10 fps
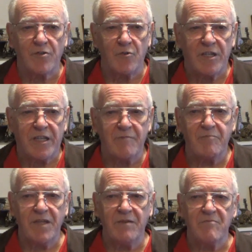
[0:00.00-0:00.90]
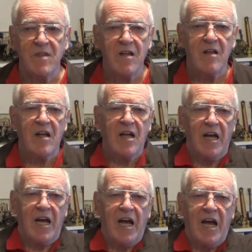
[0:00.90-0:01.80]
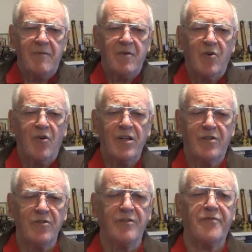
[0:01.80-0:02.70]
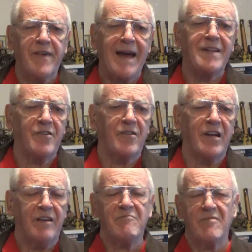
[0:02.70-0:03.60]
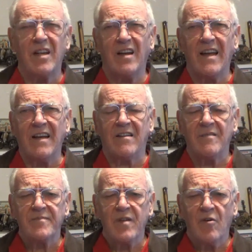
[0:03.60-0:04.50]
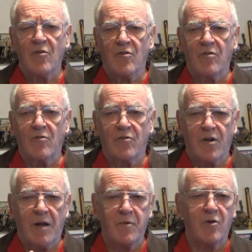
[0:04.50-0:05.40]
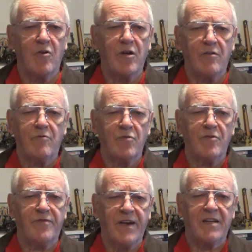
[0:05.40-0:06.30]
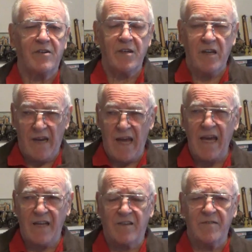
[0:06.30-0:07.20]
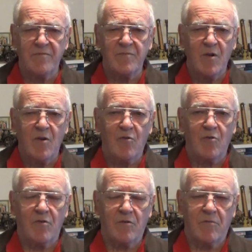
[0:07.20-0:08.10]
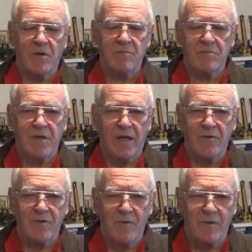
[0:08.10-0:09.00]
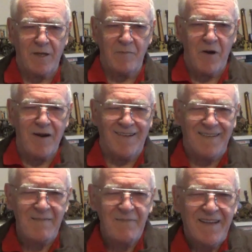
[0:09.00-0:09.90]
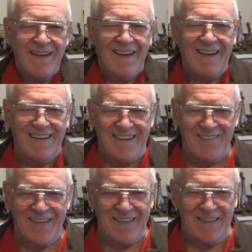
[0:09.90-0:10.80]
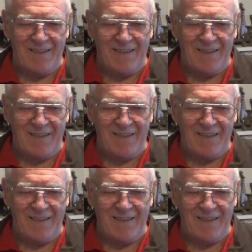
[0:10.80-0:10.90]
So it can be, I'm going to the factory late, or I'm going to the factory late, or well, I don't know anymore. Well,